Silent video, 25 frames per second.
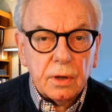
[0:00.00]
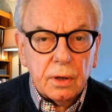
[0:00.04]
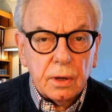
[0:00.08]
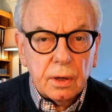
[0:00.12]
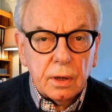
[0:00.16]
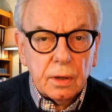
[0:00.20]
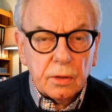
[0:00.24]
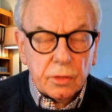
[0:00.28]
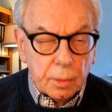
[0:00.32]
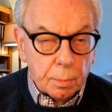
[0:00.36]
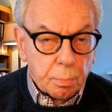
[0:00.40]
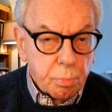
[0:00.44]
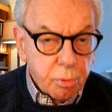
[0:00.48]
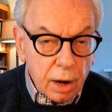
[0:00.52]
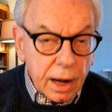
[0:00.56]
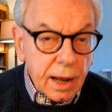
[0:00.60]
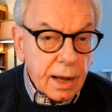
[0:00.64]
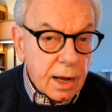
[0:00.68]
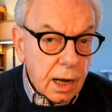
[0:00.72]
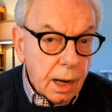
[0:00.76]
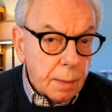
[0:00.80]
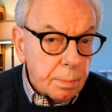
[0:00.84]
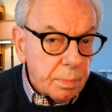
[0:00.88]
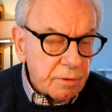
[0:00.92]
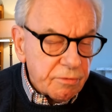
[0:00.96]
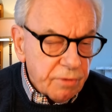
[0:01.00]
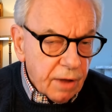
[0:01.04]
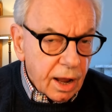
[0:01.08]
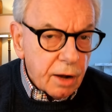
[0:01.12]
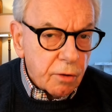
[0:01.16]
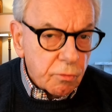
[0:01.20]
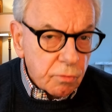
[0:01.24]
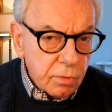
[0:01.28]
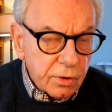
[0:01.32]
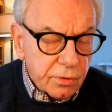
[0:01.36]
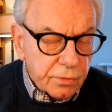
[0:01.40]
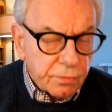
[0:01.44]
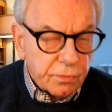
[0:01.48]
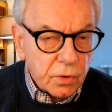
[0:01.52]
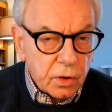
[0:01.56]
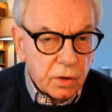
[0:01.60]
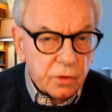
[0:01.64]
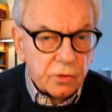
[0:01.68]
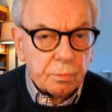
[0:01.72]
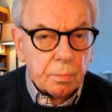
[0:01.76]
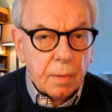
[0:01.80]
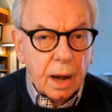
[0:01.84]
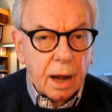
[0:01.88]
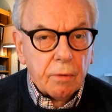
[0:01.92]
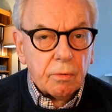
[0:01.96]
The breakup of Henry's first
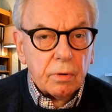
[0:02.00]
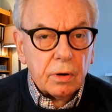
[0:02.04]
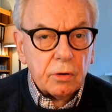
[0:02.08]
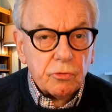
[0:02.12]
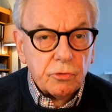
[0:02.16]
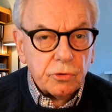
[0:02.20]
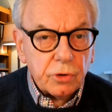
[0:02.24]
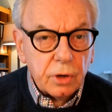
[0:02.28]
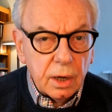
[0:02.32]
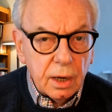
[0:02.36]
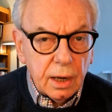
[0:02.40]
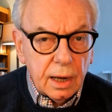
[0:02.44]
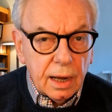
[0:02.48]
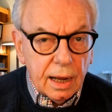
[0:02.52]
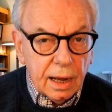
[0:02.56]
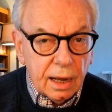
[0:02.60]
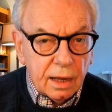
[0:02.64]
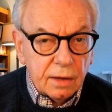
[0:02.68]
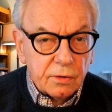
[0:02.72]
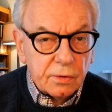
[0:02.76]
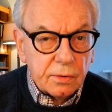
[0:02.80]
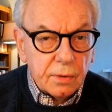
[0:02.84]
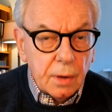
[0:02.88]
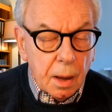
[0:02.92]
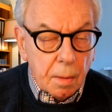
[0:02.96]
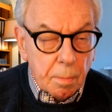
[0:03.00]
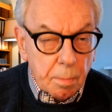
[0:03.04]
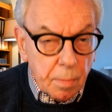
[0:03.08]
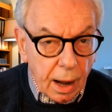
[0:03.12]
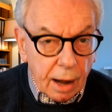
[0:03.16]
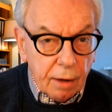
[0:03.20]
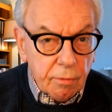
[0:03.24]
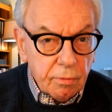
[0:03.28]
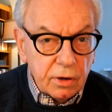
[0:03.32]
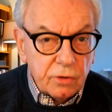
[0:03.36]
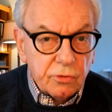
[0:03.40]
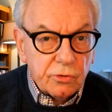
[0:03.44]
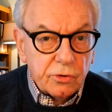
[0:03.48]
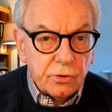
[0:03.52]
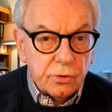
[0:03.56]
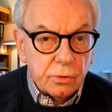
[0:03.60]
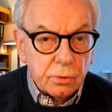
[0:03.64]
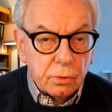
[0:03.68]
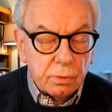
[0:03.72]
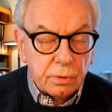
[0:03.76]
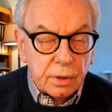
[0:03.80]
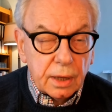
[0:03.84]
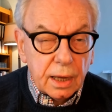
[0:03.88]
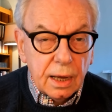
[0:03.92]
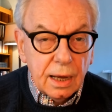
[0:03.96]
marriage, his marriage to
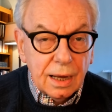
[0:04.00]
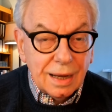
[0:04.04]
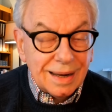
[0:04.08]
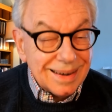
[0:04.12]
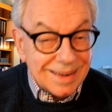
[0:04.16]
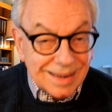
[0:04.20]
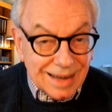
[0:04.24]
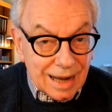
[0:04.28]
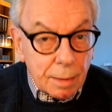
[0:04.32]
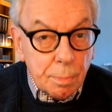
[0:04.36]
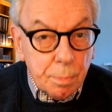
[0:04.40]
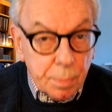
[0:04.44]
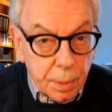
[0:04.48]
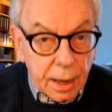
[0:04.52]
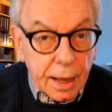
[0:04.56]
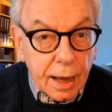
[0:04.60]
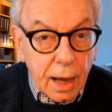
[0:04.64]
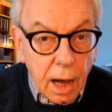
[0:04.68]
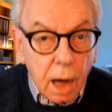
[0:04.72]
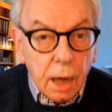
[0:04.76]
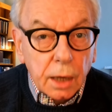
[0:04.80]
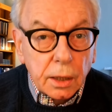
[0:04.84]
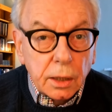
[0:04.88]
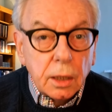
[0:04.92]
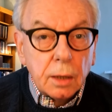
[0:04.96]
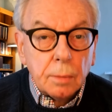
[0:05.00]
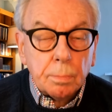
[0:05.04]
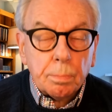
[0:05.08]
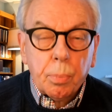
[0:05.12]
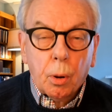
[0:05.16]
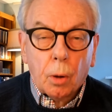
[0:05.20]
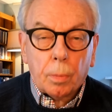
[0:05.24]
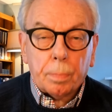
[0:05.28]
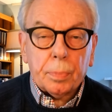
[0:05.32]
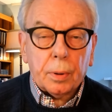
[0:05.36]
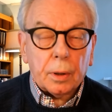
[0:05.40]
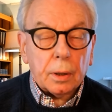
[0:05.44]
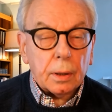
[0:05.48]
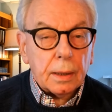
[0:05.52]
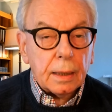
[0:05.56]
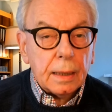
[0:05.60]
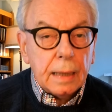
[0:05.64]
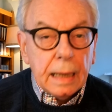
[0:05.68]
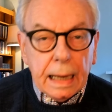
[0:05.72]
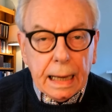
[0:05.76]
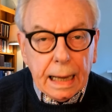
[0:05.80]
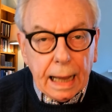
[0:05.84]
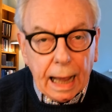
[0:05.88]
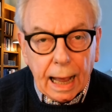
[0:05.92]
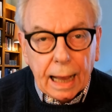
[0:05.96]
the deeply unpopular
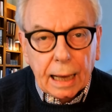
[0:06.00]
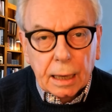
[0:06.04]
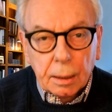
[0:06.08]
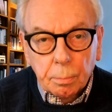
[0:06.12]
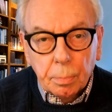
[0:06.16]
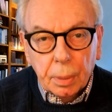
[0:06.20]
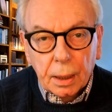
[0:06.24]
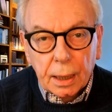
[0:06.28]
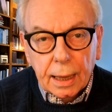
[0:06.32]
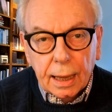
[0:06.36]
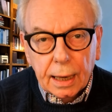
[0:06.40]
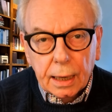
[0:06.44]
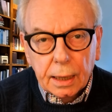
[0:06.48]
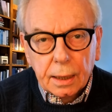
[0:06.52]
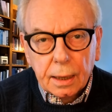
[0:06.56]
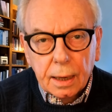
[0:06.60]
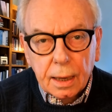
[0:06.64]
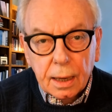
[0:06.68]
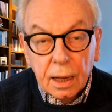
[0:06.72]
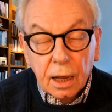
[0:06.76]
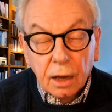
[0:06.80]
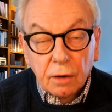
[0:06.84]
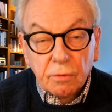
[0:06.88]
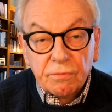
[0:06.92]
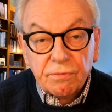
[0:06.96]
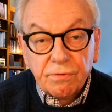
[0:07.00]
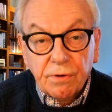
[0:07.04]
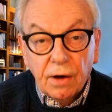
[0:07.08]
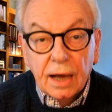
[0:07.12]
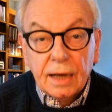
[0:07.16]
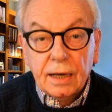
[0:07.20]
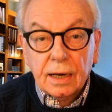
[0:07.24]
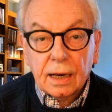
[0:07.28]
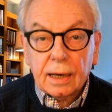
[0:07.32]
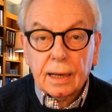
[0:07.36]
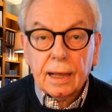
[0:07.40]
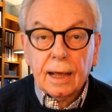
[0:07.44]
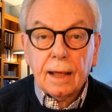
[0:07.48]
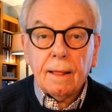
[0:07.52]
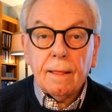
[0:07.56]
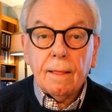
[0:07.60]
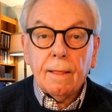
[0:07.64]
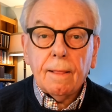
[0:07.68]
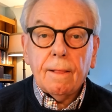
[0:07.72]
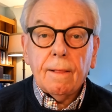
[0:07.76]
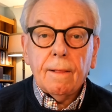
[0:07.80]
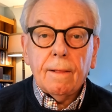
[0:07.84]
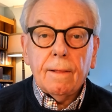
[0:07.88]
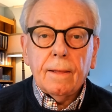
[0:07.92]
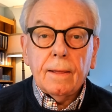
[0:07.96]
Anne Boleyn, and finally,
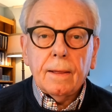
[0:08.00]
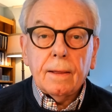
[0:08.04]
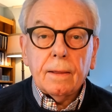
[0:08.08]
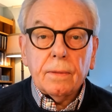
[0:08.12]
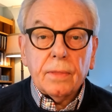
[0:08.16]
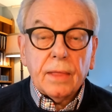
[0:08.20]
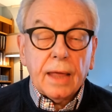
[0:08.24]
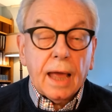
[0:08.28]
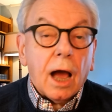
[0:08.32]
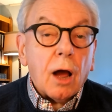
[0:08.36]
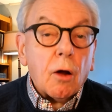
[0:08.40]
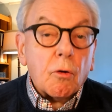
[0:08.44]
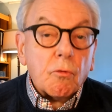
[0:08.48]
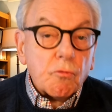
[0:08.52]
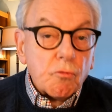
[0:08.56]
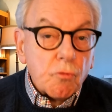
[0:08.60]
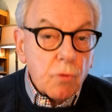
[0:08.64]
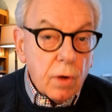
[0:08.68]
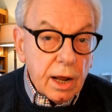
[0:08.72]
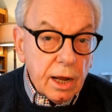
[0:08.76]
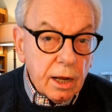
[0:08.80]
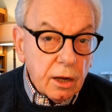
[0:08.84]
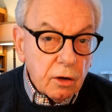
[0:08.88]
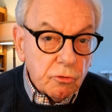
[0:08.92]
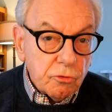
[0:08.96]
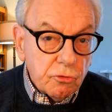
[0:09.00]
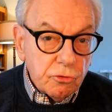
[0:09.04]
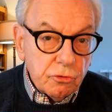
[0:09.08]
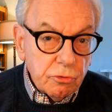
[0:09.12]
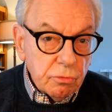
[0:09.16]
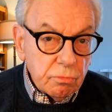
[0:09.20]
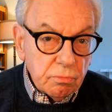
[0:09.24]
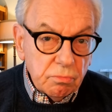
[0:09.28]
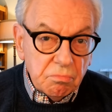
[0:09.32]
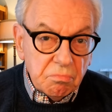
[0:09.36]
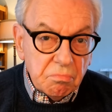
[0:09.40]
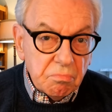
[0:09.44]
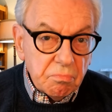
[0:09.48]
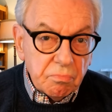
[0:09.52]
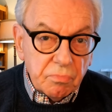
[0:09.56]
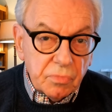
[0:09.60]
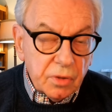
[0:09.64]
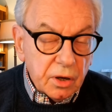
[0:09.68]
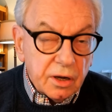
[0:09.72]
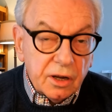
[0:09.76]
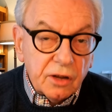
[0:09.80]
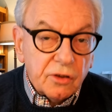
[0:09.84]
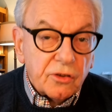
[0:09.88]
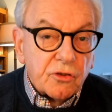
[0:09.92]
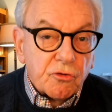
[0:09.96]
the outrage, the
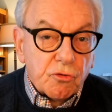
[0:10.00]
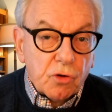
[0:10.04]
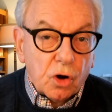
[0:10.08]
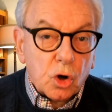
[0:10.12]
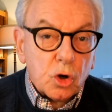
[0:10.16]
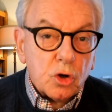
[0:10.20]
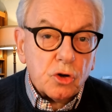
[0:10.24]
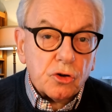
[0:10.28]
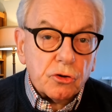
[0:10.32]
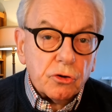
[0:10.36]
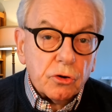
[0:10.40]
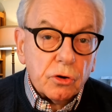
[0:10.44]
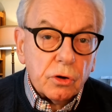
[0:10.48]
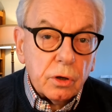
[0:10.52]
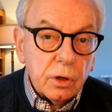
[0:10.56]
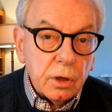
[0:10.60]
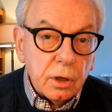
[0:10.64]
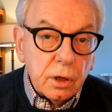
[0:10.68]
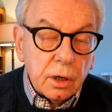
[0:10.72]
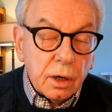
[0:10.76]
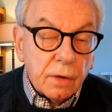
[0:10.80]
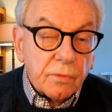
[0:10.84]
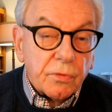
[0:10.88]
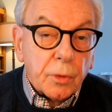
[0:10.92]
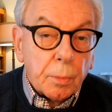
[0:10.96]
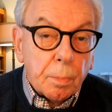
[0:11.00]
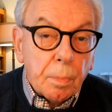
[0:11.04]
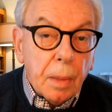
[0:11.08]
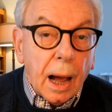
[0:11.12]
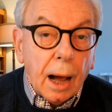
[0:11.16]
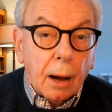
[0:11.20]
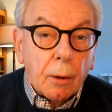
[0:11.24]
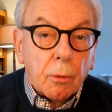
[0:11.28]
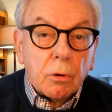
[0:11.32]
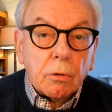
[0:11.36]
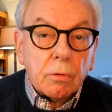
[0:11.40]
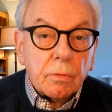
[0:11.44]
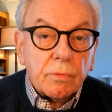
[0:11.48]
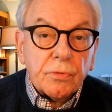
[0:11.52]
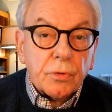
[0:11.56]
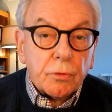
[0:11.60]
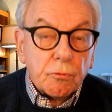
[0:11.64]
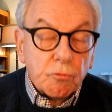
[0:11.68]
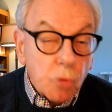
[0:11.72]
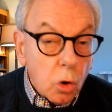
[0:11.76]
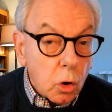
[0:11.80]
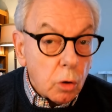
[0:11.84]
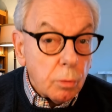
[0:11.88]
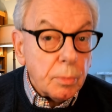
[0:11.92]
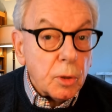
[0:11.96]
destruction of the power of the
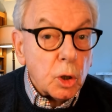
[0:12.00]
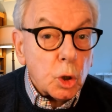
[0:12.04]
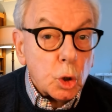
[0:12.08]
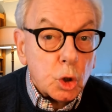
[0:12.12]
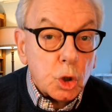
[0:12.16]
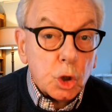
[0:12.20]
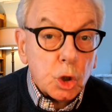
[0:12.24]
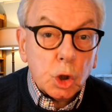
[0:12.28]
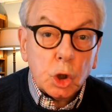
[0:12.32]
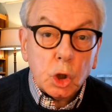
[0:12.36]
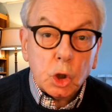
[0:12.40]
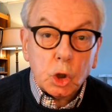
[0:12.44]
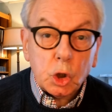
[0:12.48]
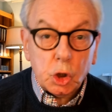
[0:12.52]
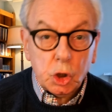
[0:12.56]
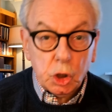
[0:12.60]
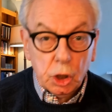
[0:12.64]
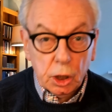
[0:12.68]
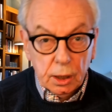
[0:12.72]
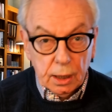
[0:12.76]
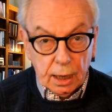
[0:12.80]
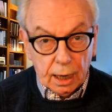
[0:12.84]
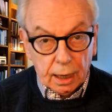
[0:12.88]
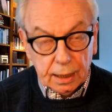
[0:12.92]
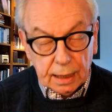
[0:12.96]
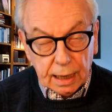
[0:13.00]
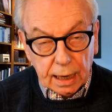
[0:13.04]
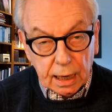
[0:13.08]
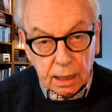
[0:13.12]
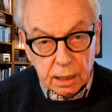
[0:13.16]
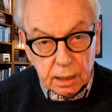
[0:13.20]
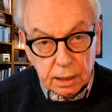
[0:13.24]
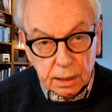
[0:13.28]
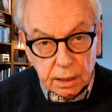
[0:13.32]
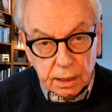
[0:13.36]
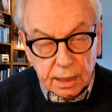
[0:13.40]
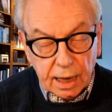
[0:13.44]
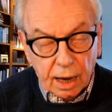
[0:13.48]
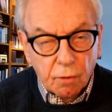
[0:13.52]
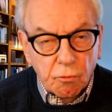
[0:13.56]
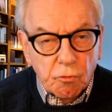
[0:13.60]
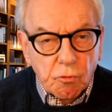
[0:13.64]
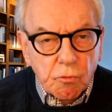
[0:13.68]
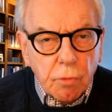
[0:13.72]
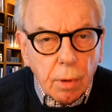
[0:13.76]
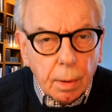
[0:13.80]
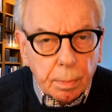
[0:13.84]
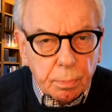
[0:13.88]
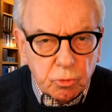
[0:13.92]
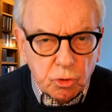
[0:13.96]
Roman Church in England, that
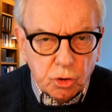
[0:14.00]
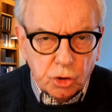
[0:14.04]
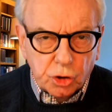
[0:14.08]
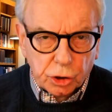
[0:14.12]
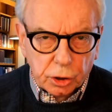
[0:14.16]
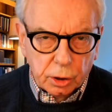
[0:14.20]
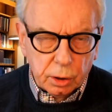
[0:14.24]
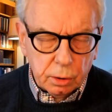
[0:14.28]
rupture